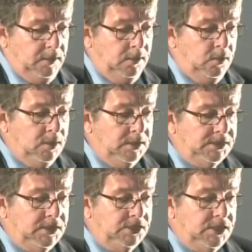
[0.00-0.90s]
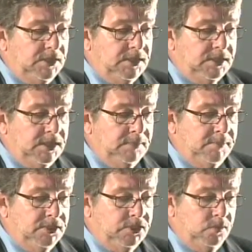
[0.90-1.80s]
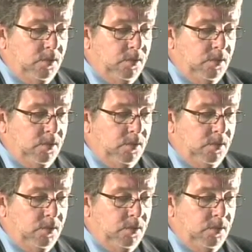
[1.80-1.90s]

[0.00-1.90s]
Local stations and cinemas should